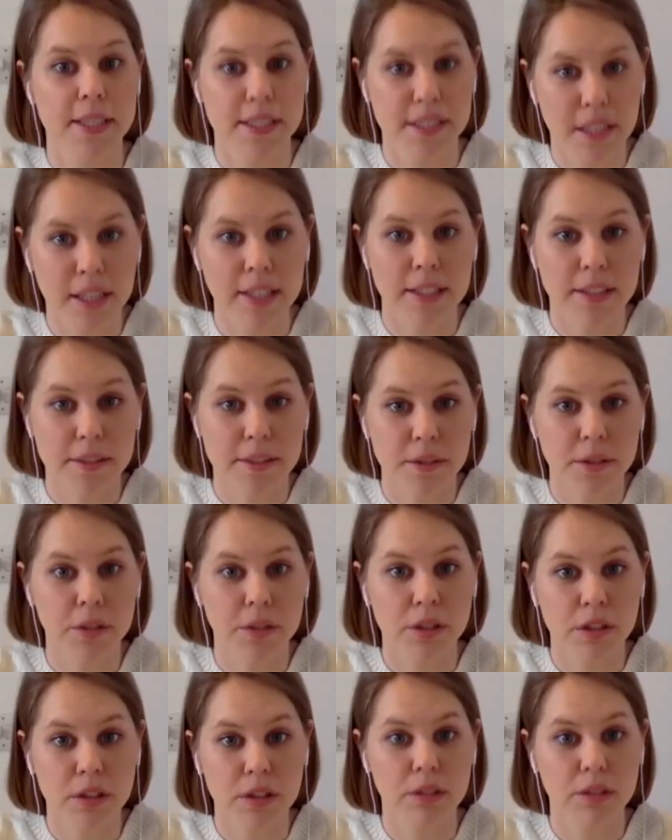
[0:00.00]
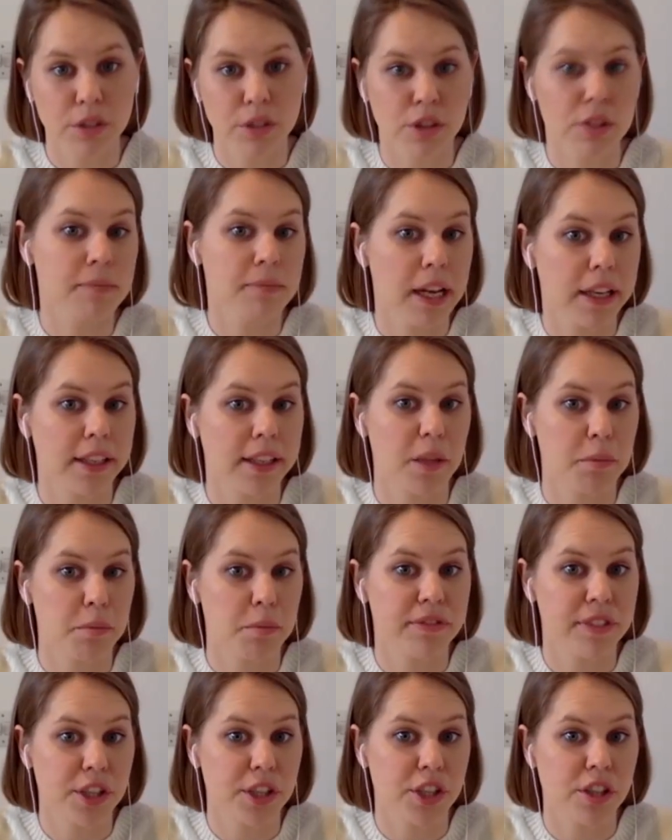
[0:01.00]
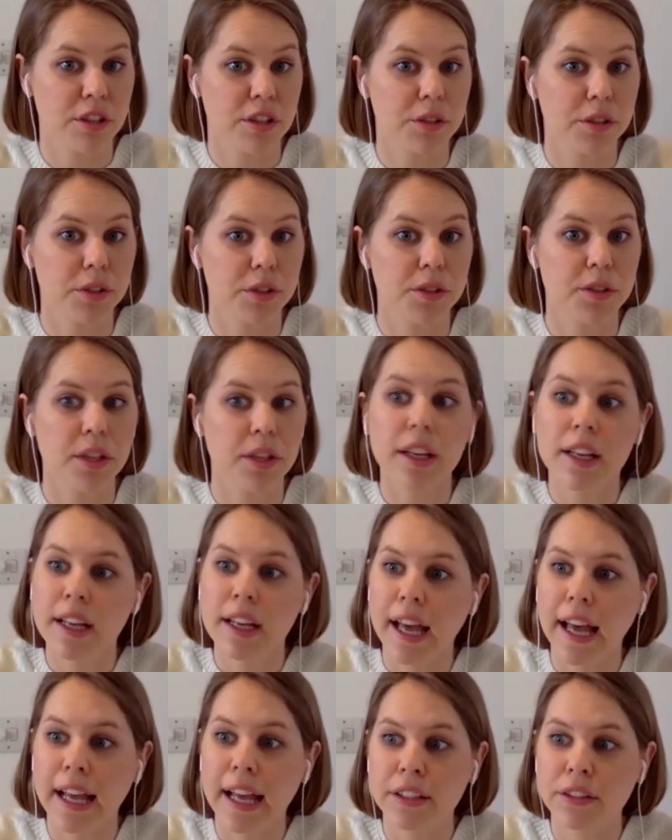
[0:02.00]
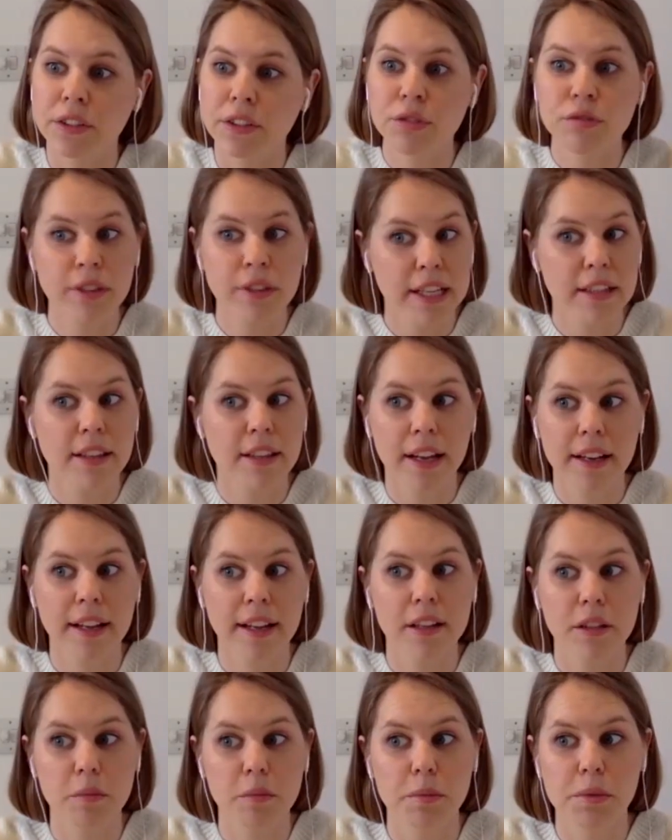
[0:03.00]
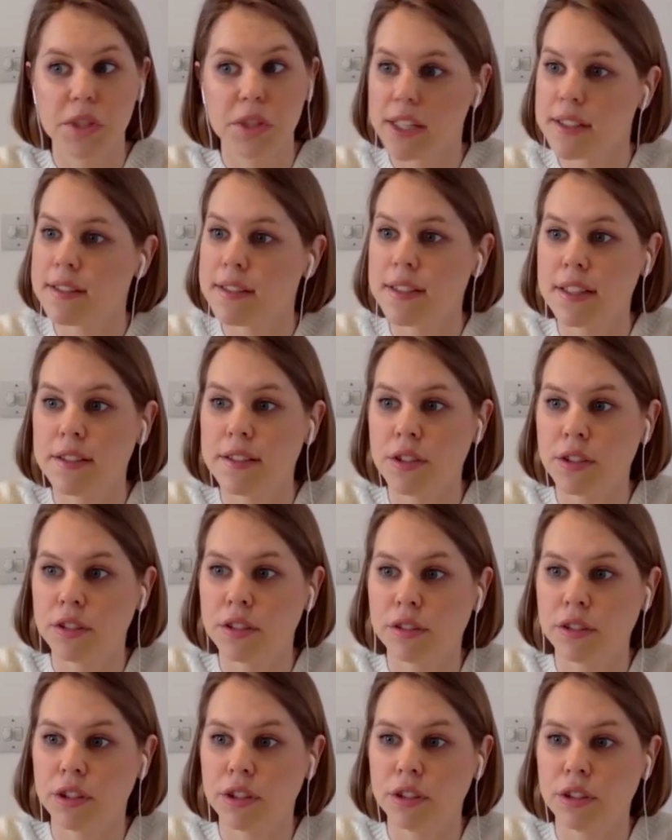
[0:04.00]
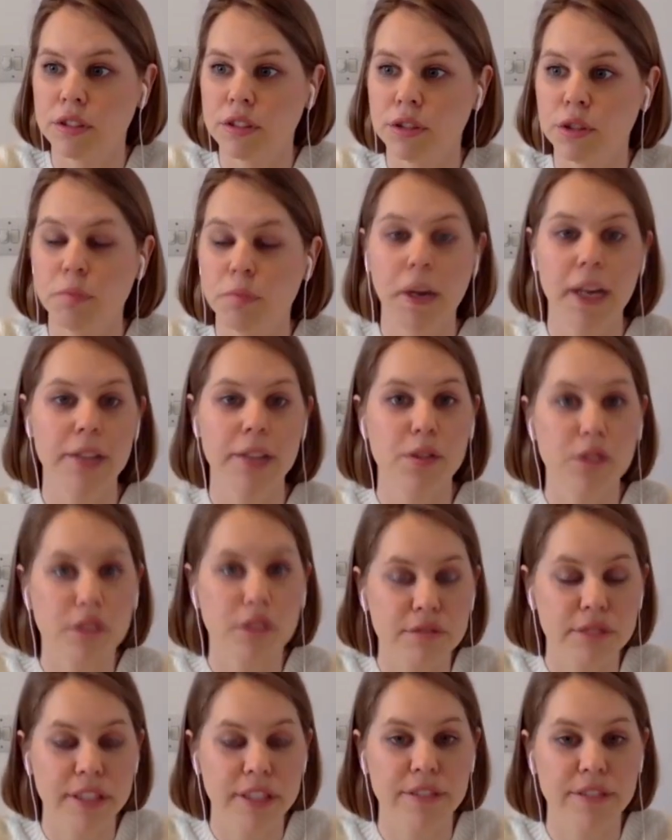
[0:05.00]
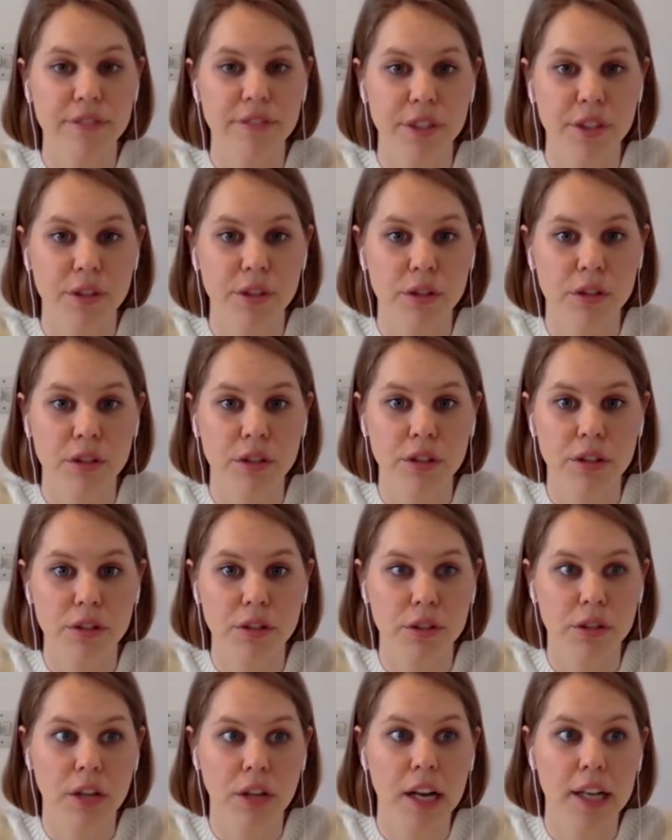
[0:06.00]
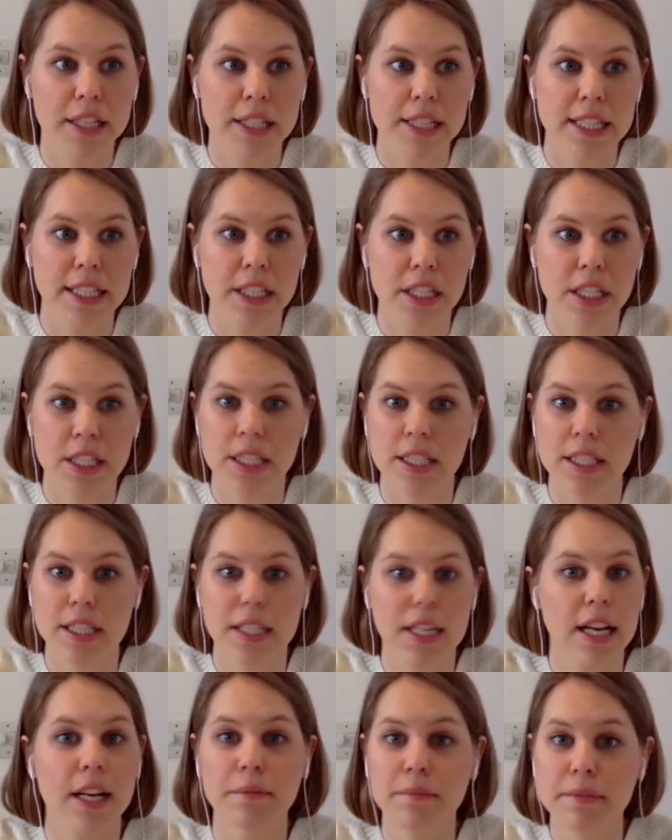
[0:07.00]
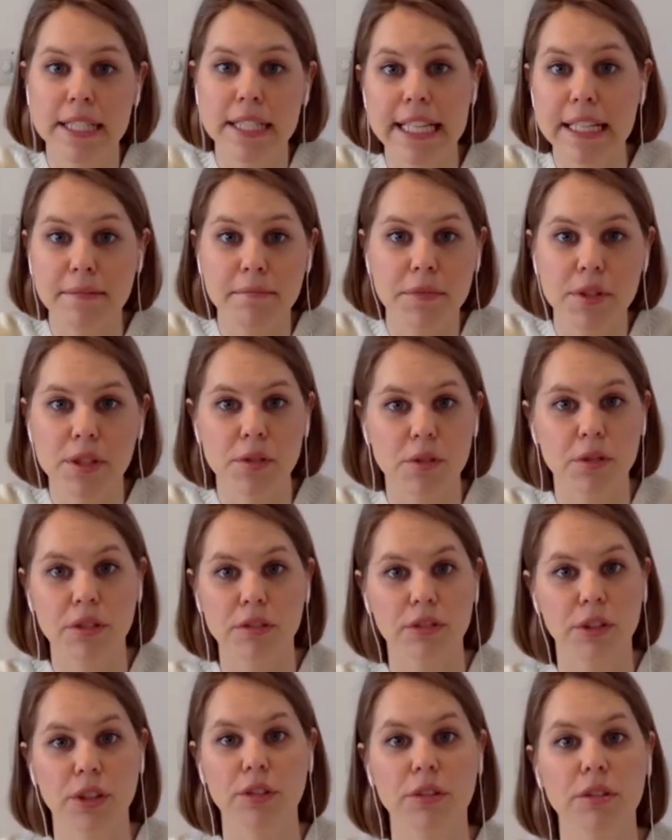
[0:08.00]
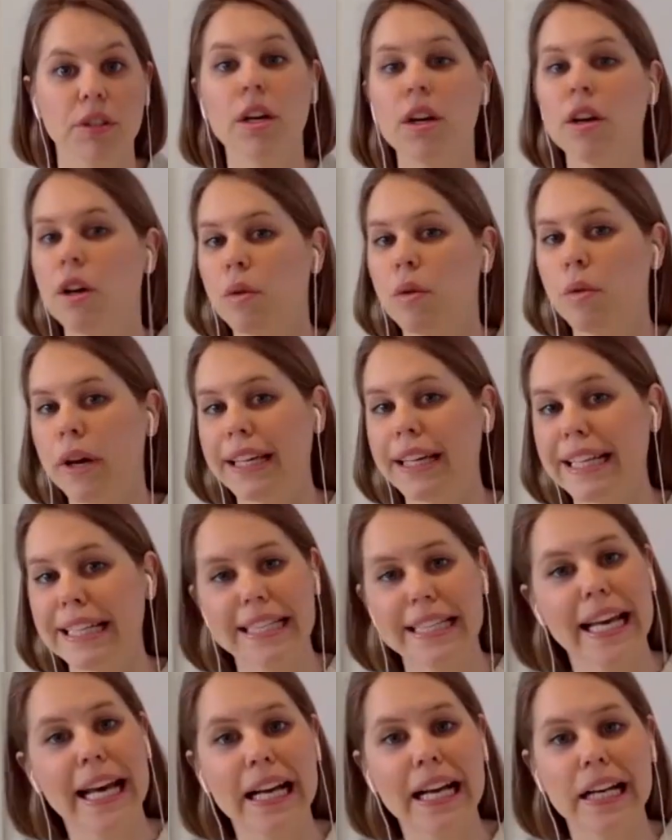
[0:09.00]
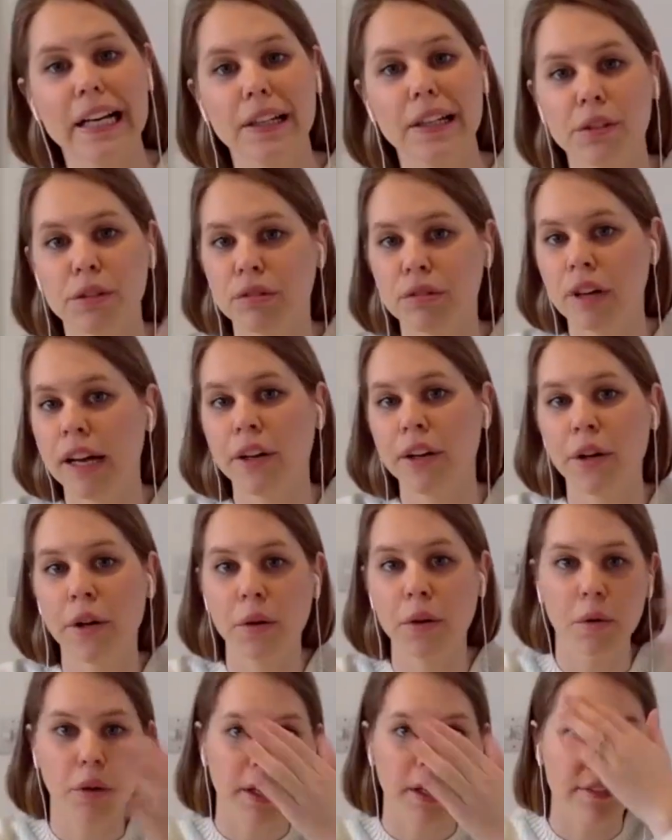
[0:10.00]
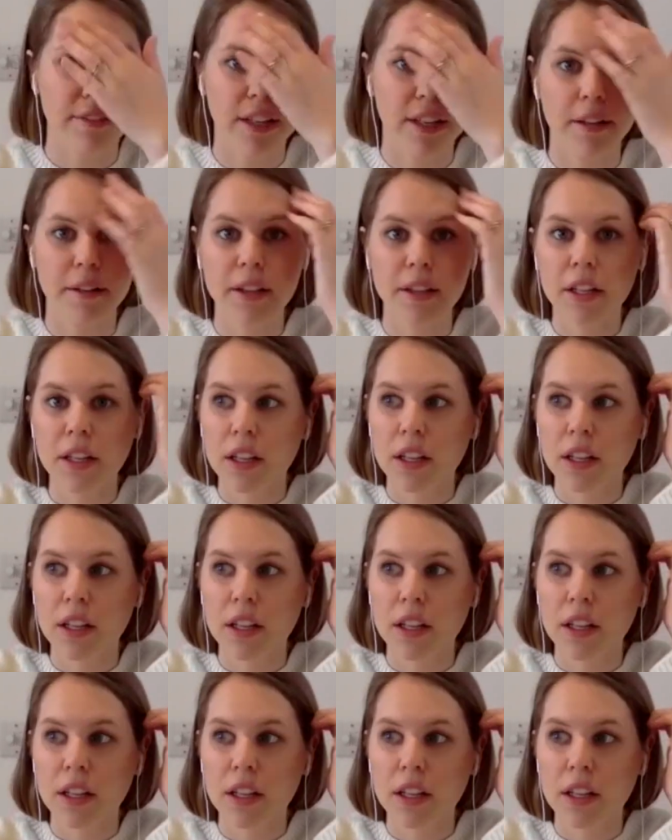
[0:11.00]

are designers you're not you're not marketing professionals and you need that help just as you know you you buy software for your your architect um, team to sort of you know work in cad or rhino or whatever